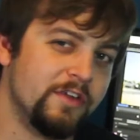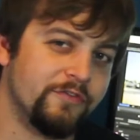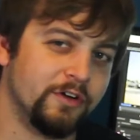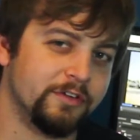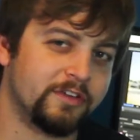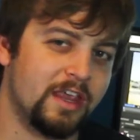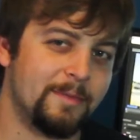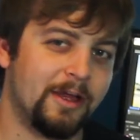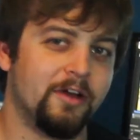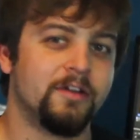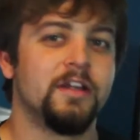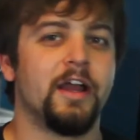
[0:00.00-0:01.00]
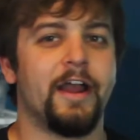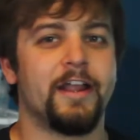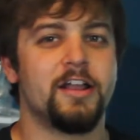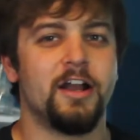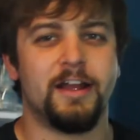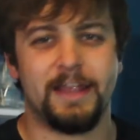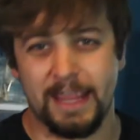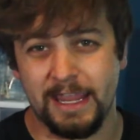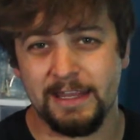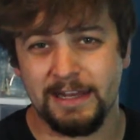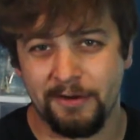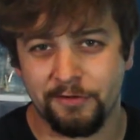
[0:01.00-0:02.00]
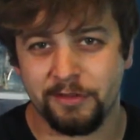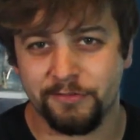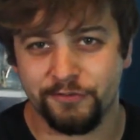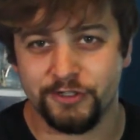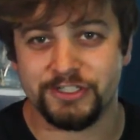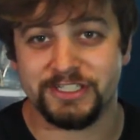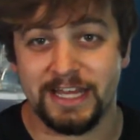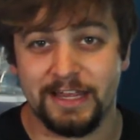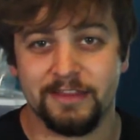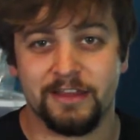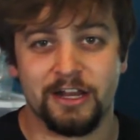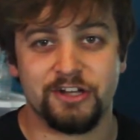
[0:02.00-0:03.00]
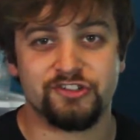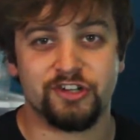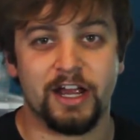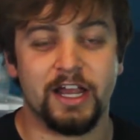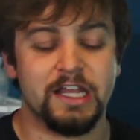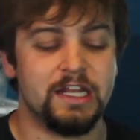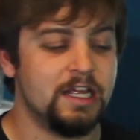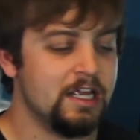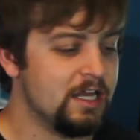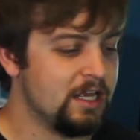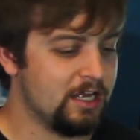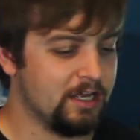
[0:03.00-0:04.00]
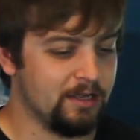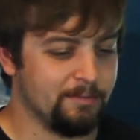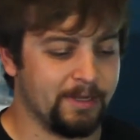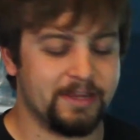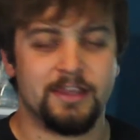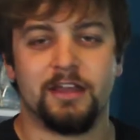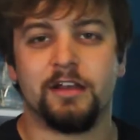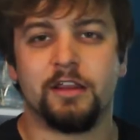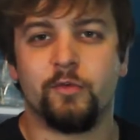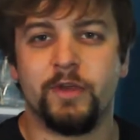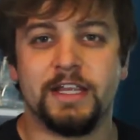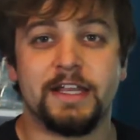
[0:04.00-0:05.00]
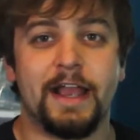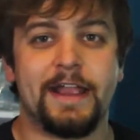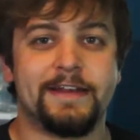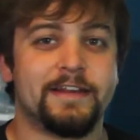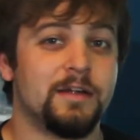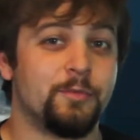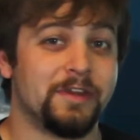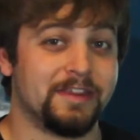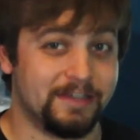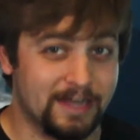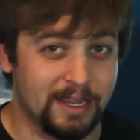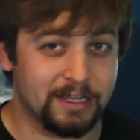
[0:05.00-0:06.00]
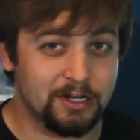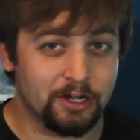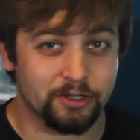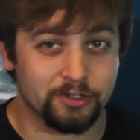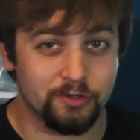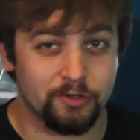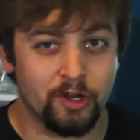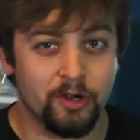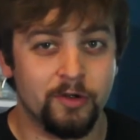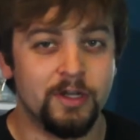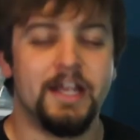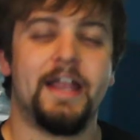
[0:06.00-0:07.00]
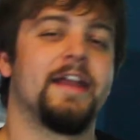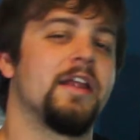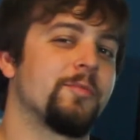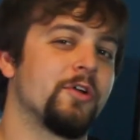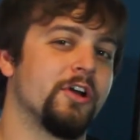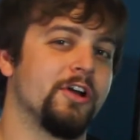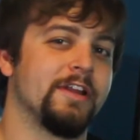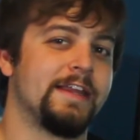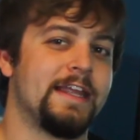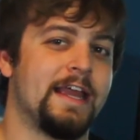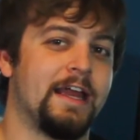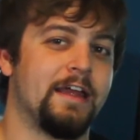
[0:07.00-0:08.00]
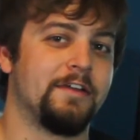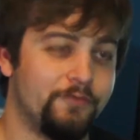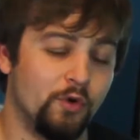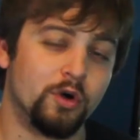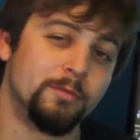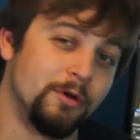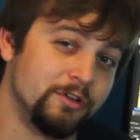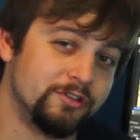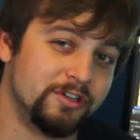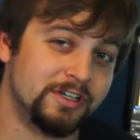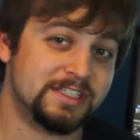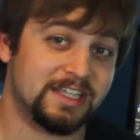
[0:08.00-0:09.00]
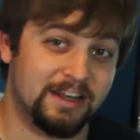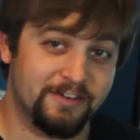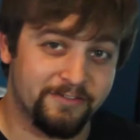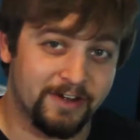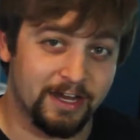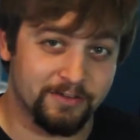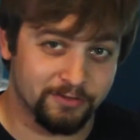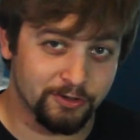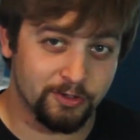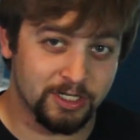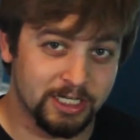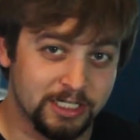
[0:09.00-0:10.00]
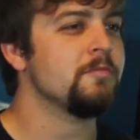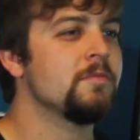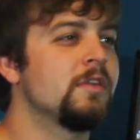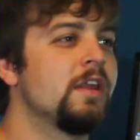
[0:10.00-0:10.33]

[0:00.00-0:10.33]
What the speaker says: they first came out, I caught 8 out of the first 10 that I tried. By the end of the week, I ended up with 9 Articuno, and I'm currently at 4 Moltres and 5 Lugia.